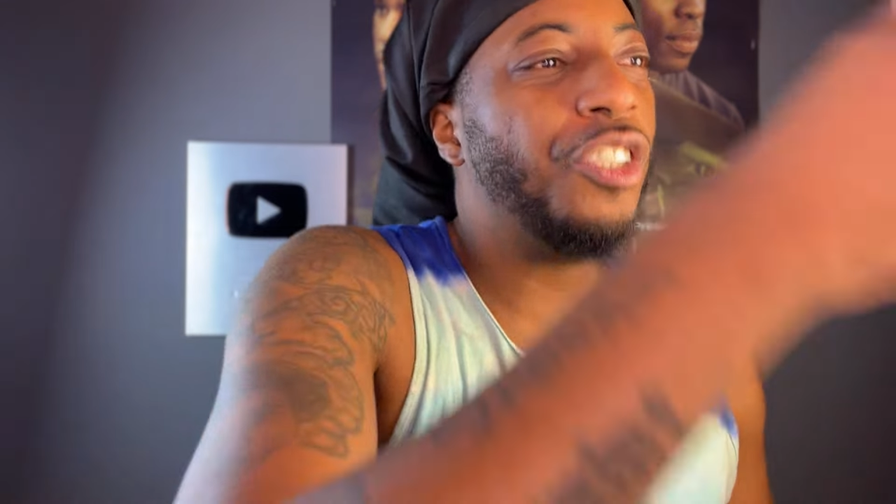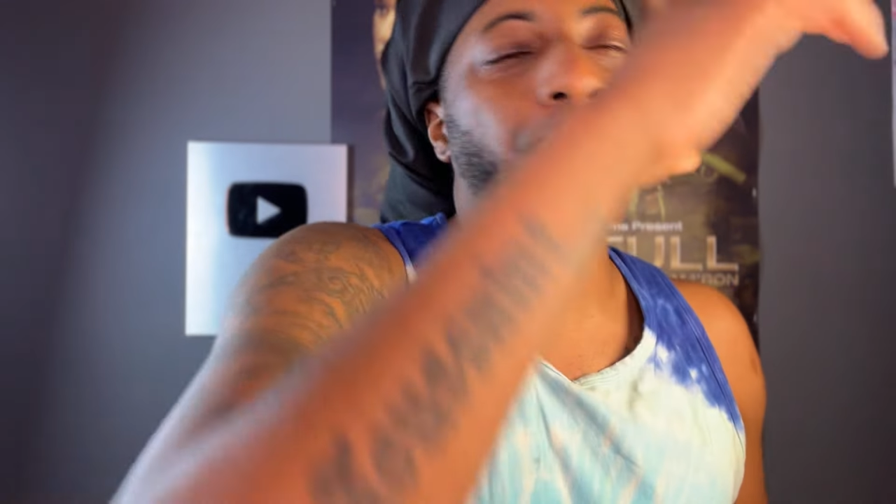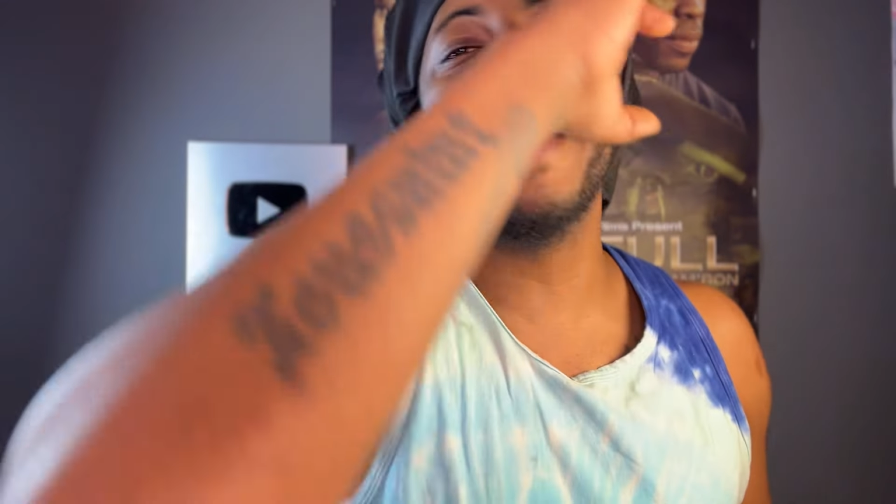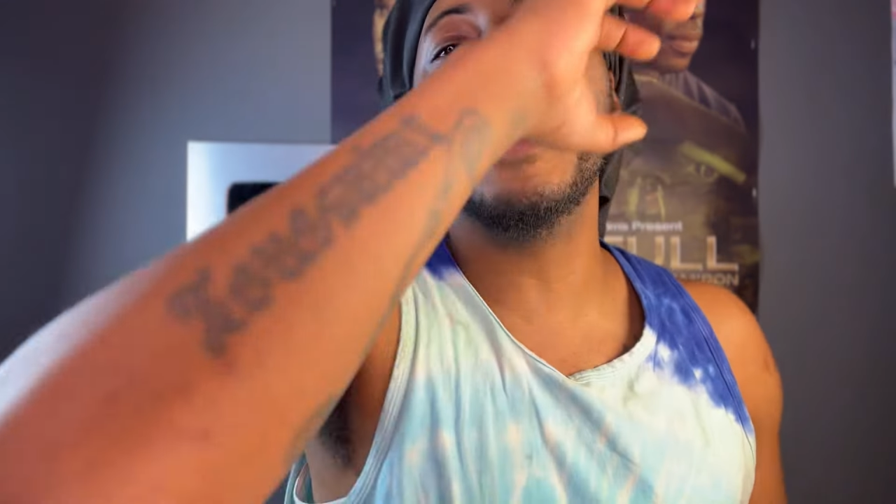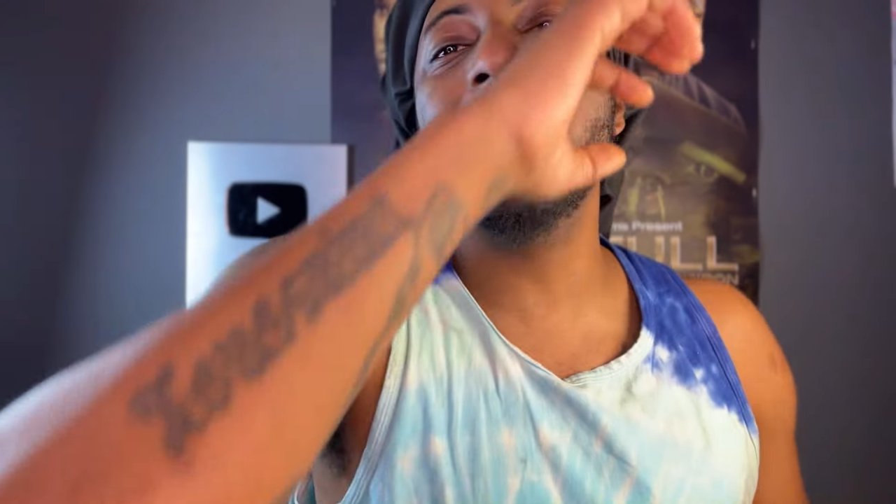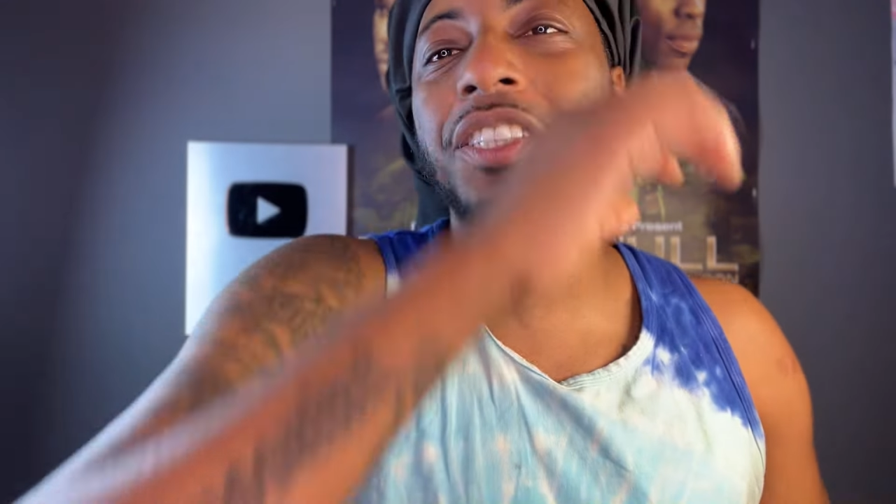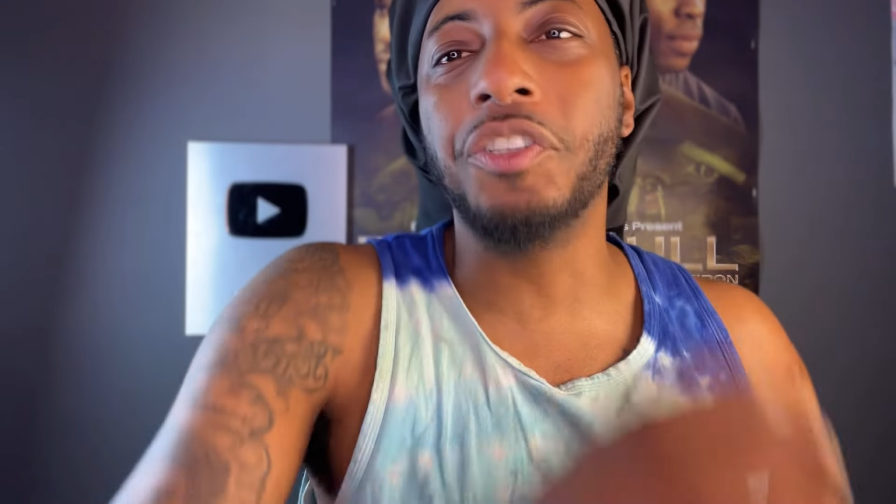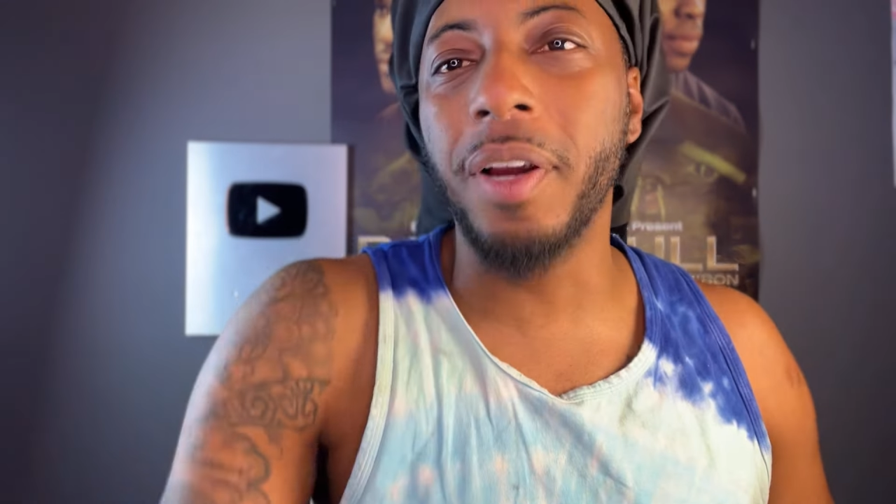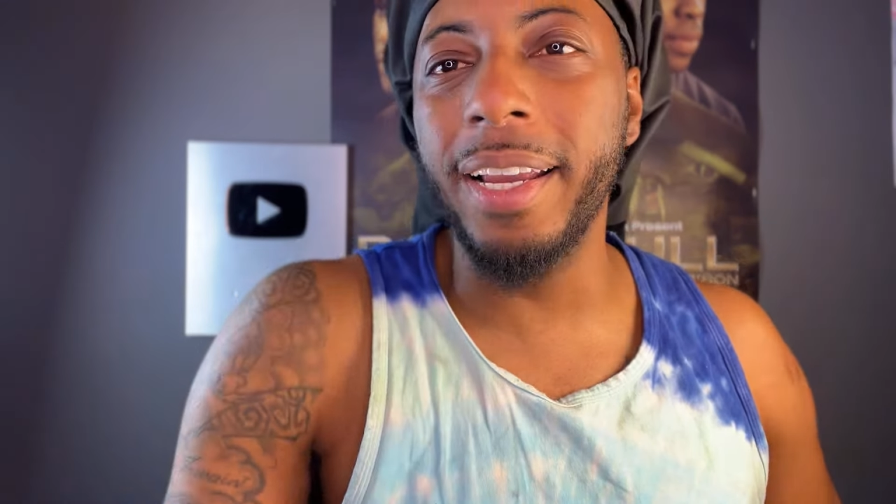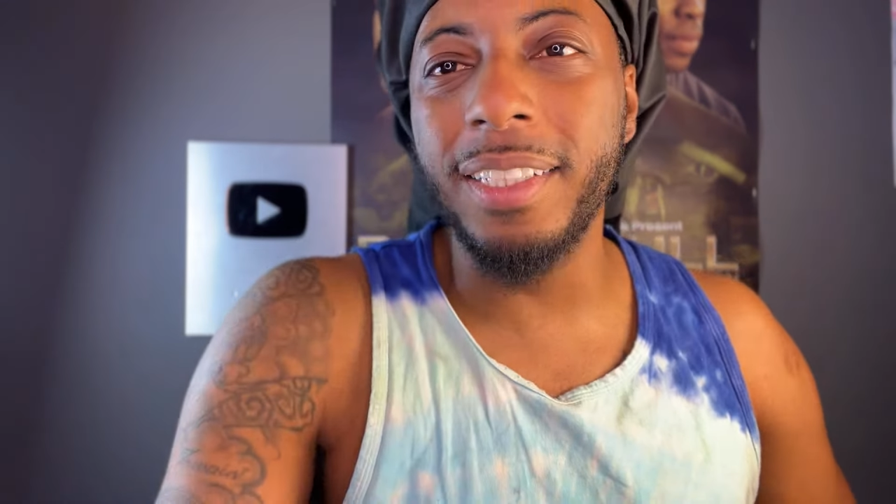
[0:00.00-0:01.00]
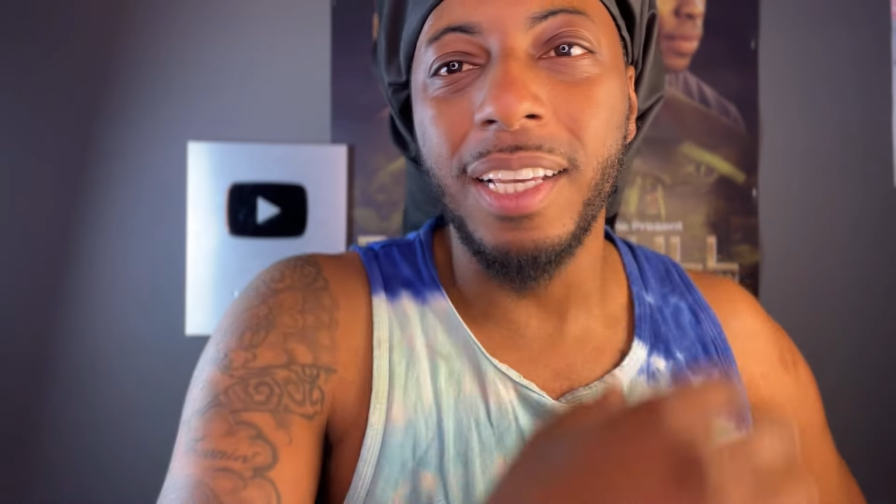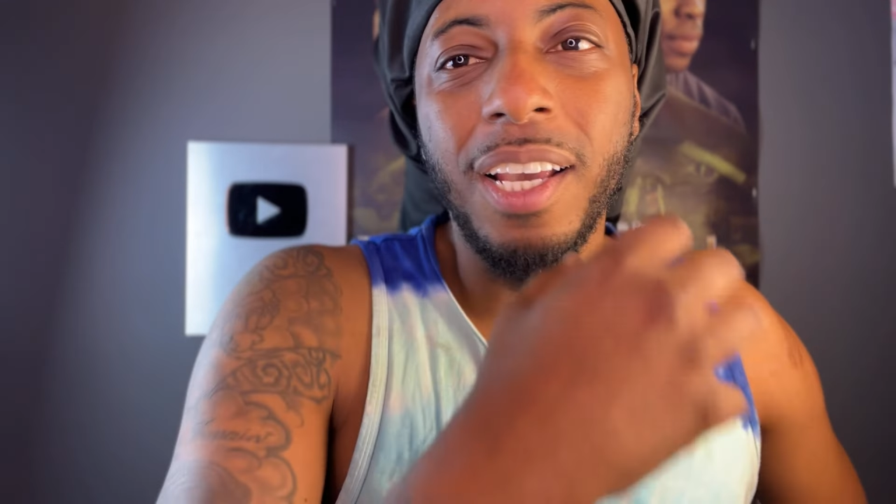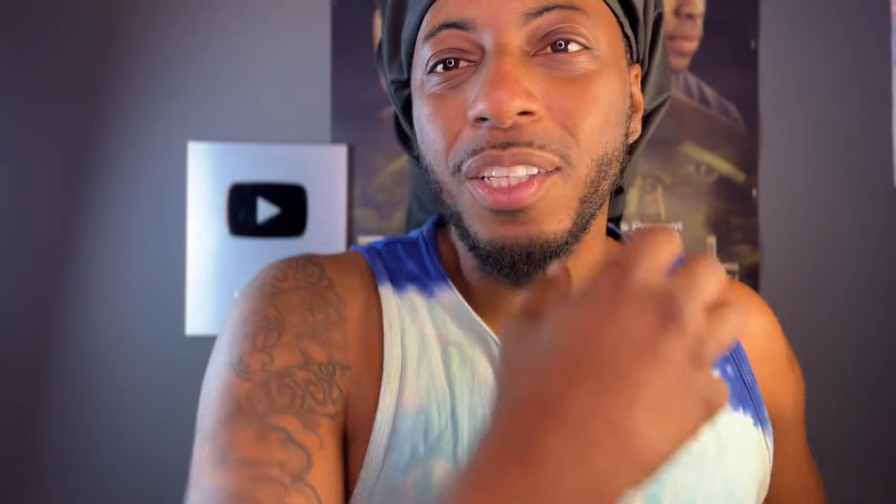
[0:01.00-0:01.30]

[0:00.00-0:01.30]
drinking the drinks.